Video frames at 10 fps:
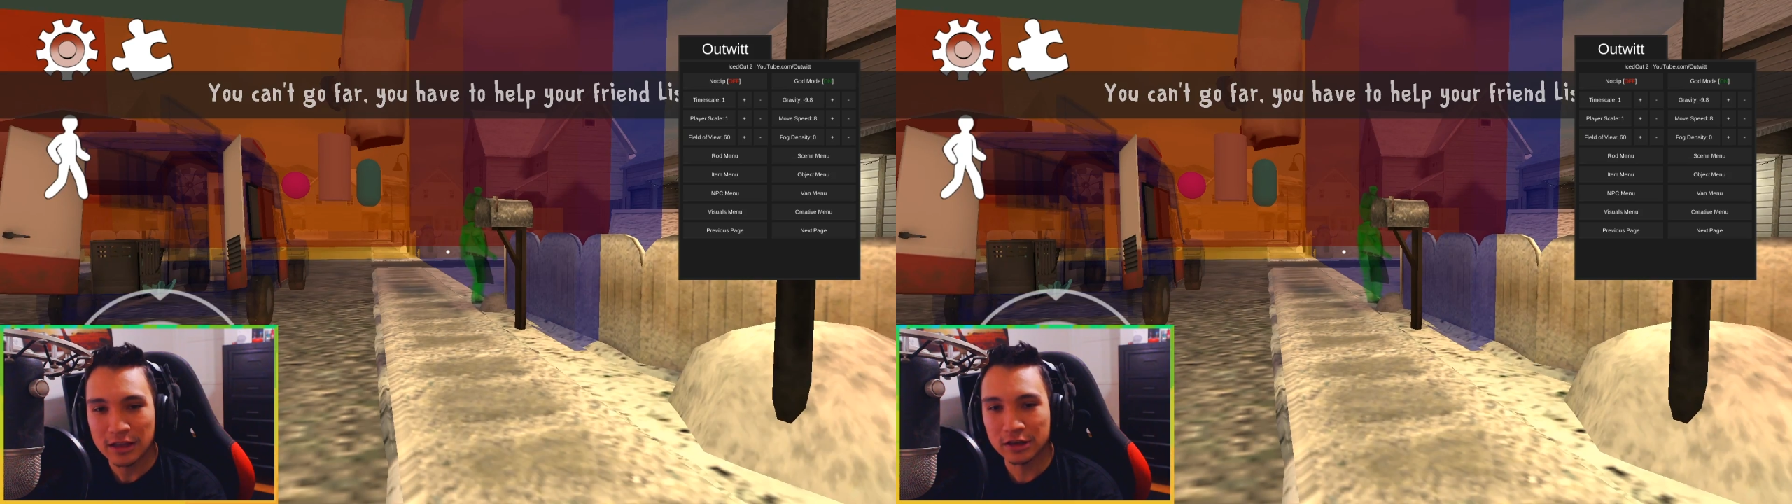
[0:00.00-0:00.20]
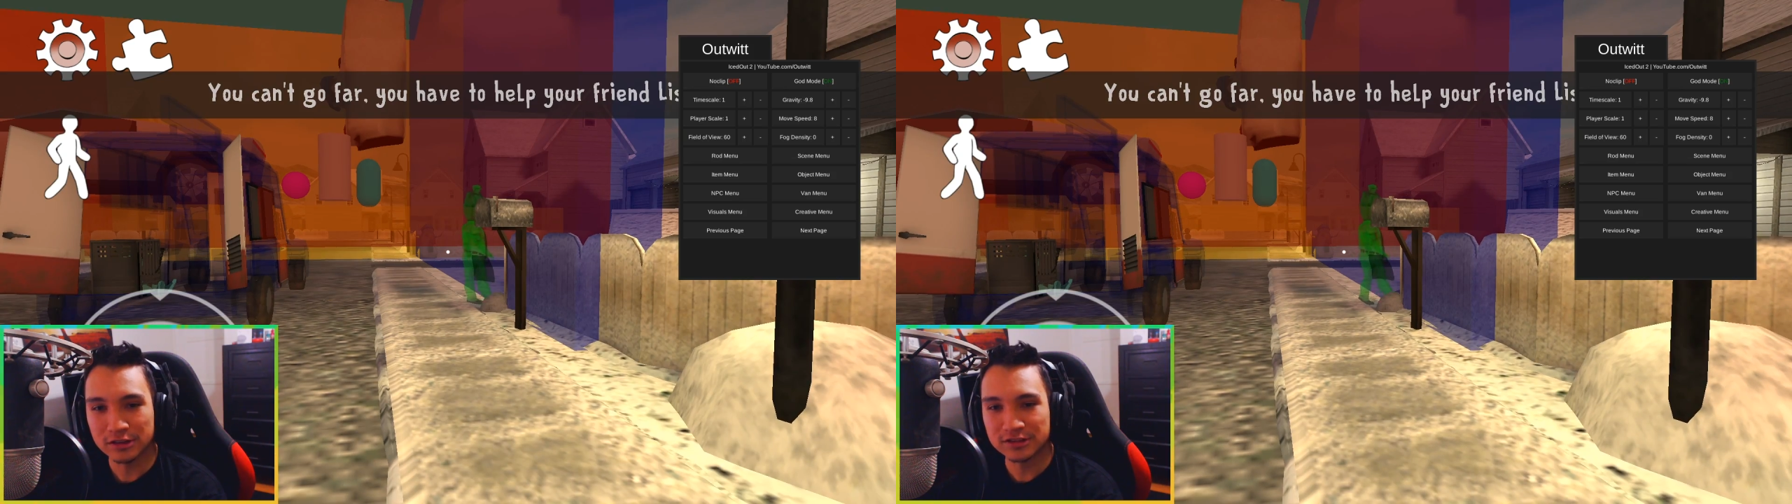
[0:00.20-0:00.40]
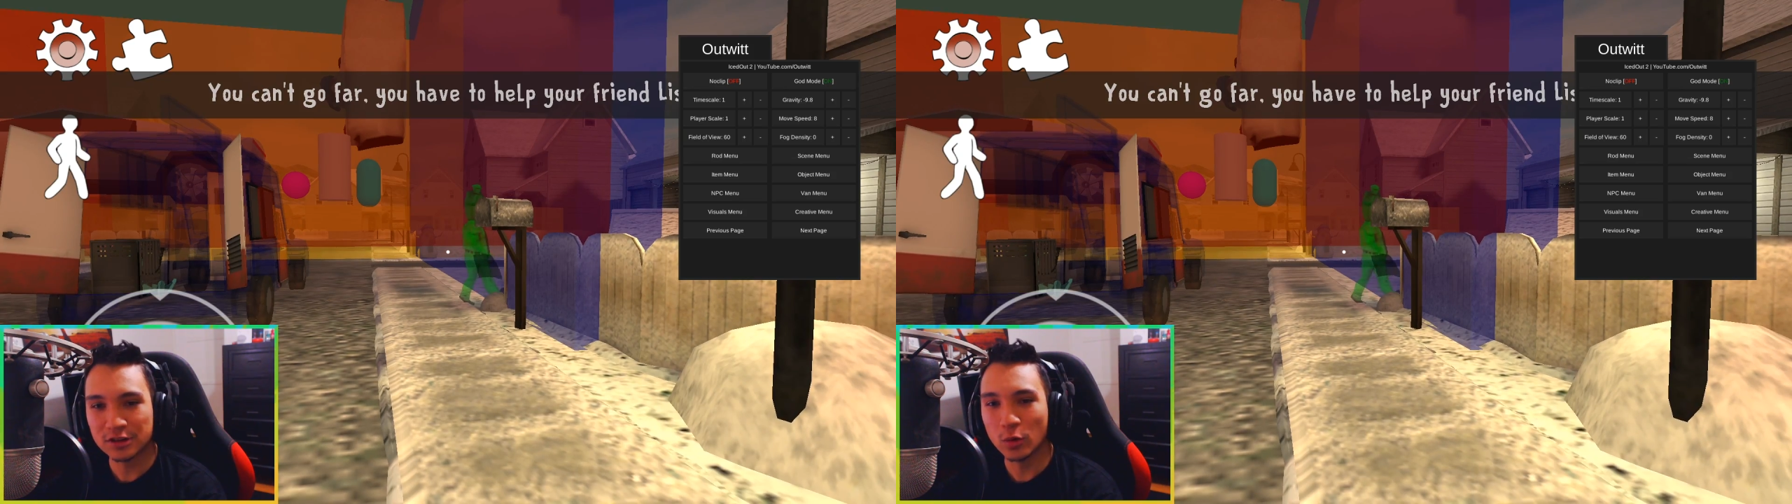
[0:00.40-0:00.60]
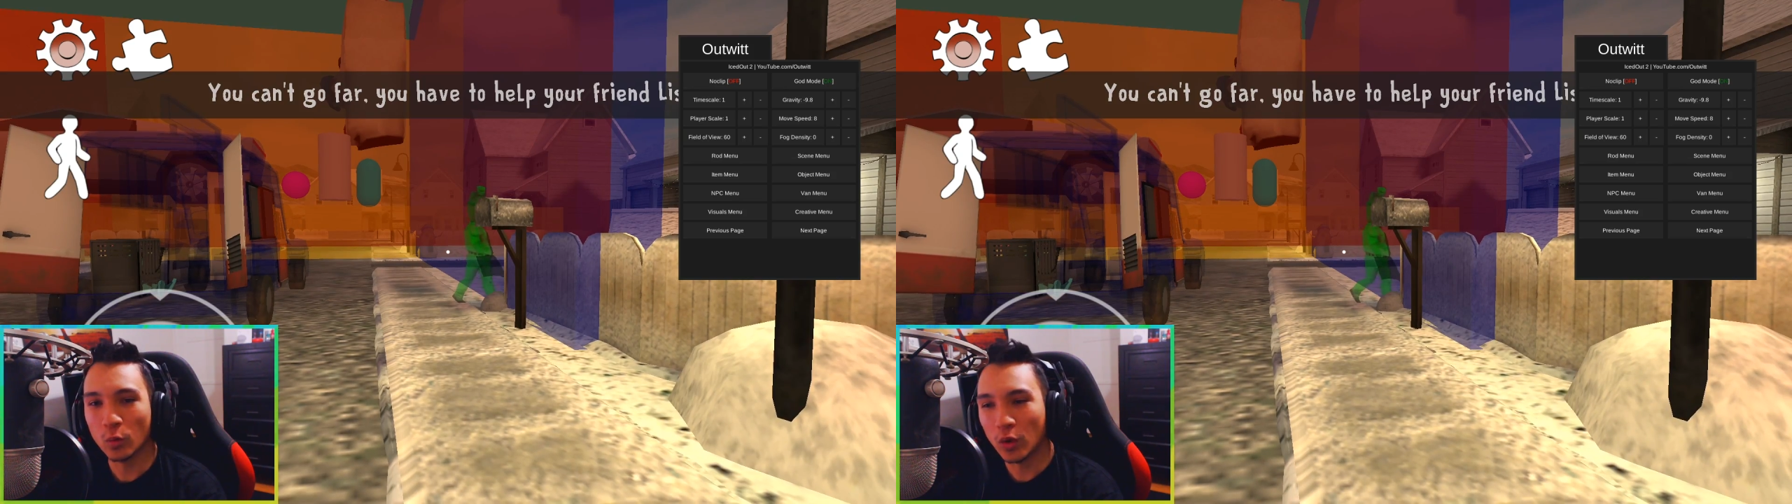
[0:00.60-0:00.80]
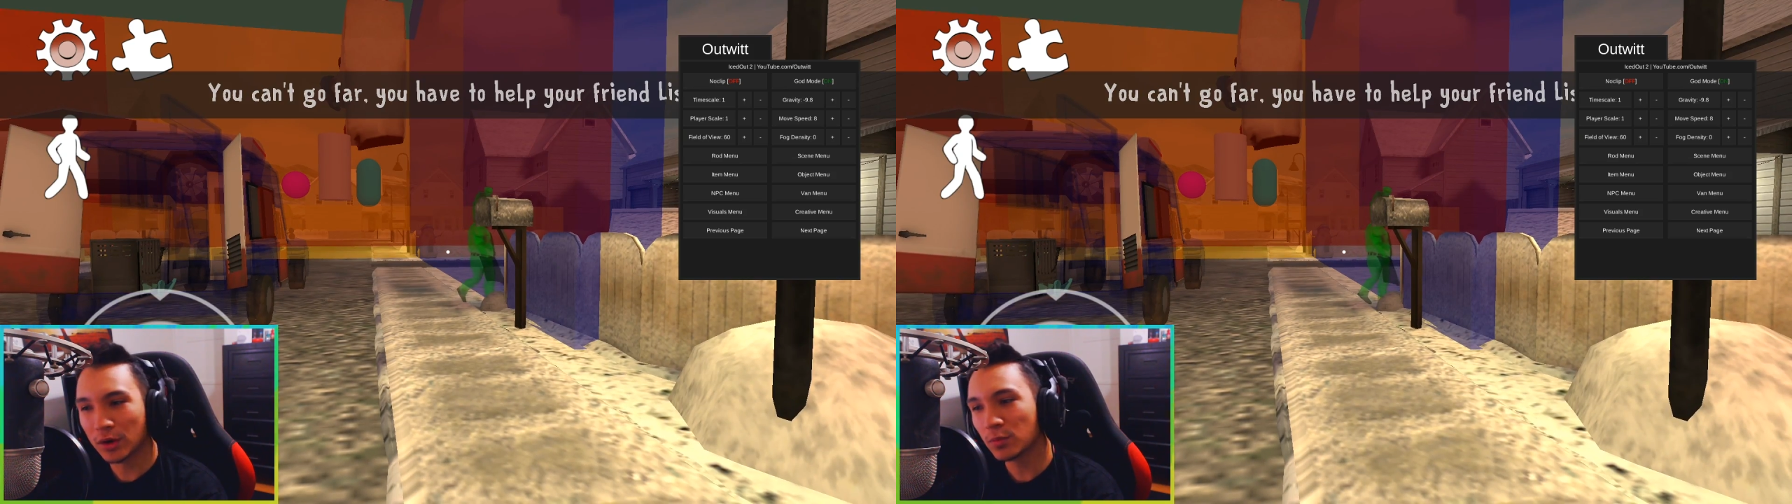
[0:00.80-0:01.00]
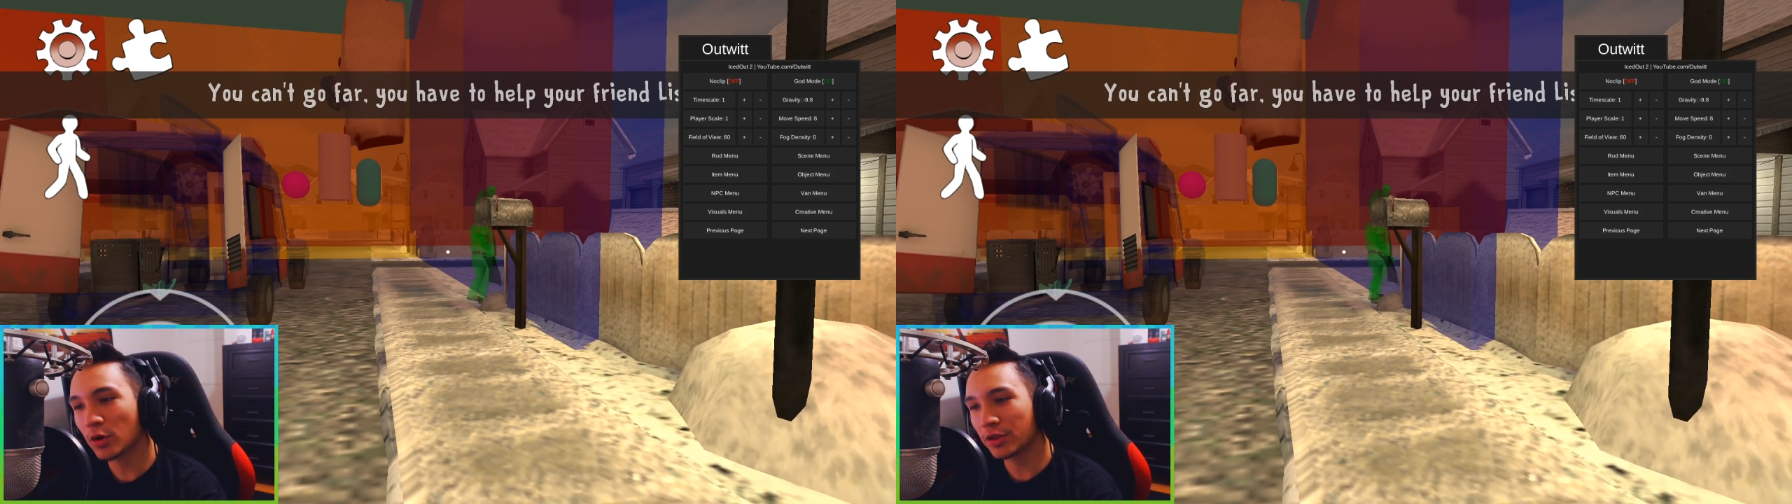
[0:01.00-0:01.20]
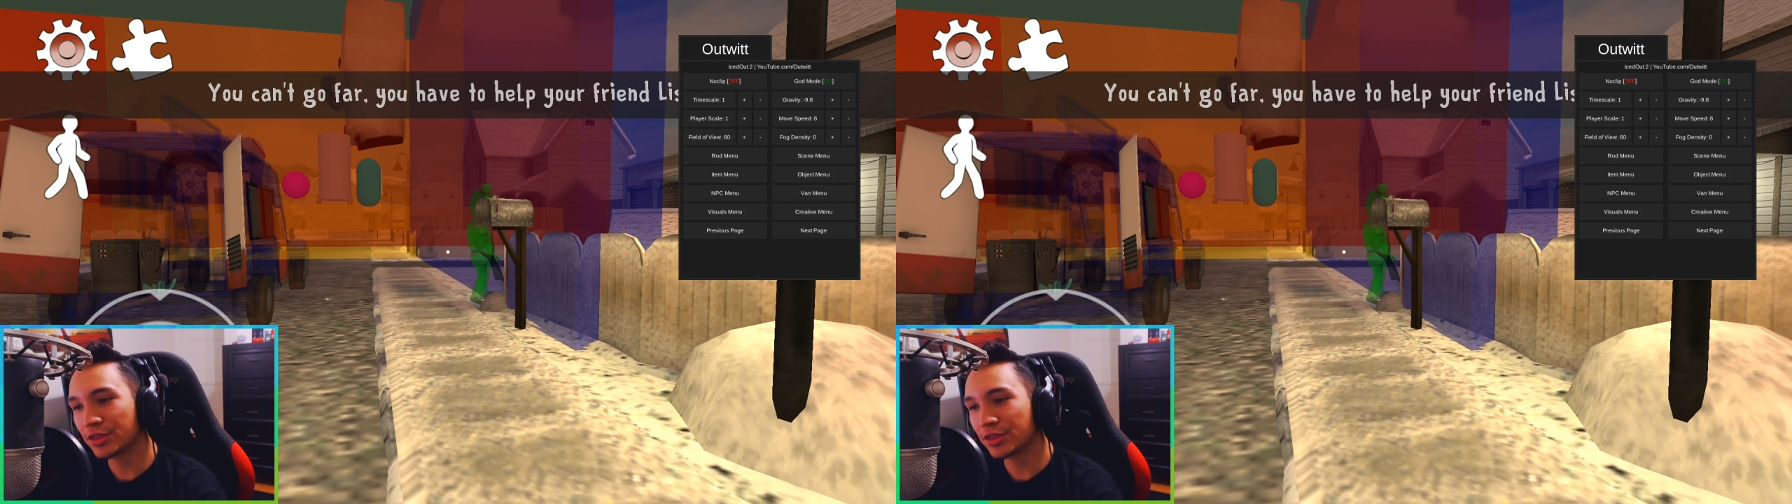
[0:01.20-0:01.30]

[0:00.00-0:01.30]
there's still one more